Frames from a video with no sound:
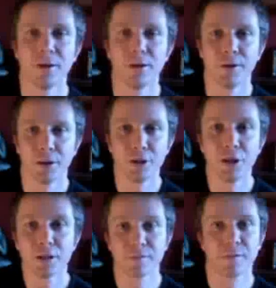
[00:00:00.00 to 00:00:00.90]
who
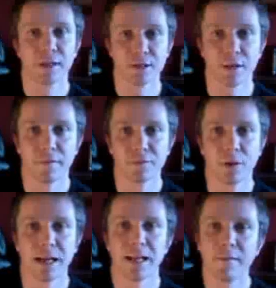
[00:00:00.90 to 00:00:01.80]
use free
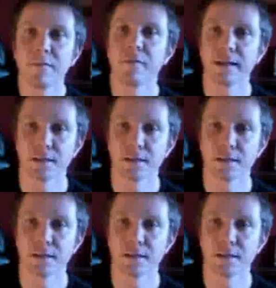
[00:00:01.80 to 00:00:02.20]
software, love